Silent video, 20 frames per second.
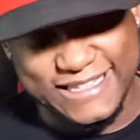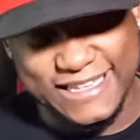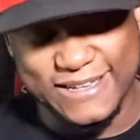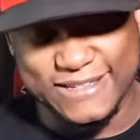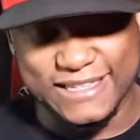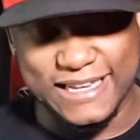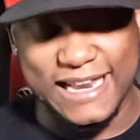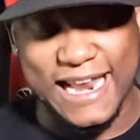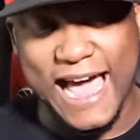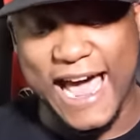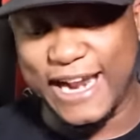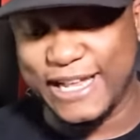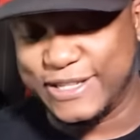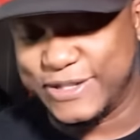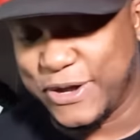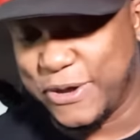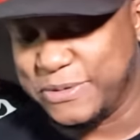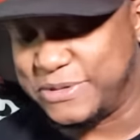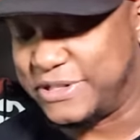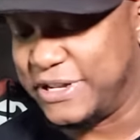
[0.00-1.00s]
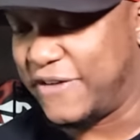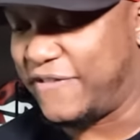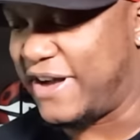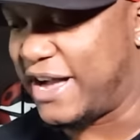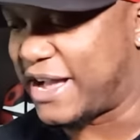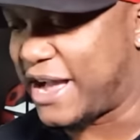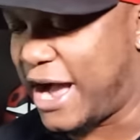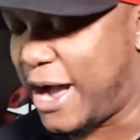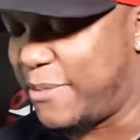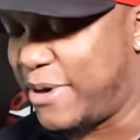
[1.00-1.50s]
See, there's a lot of dope stuff
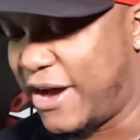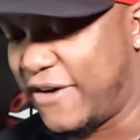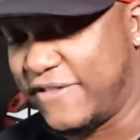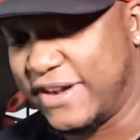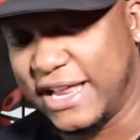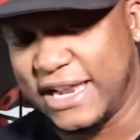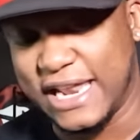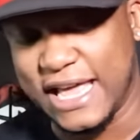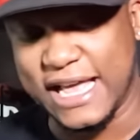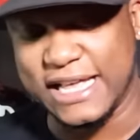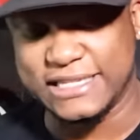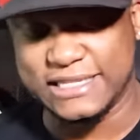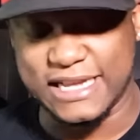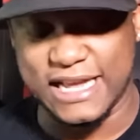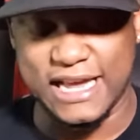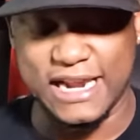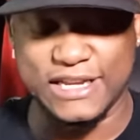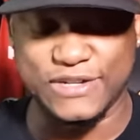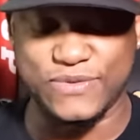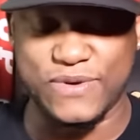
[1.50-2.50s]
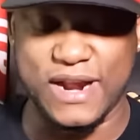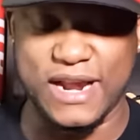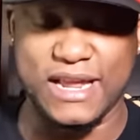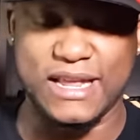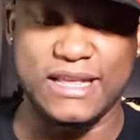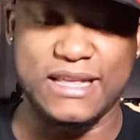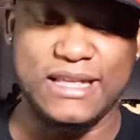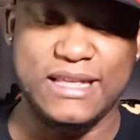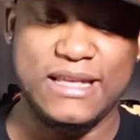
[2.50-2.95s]
I copped off that last time, that's right.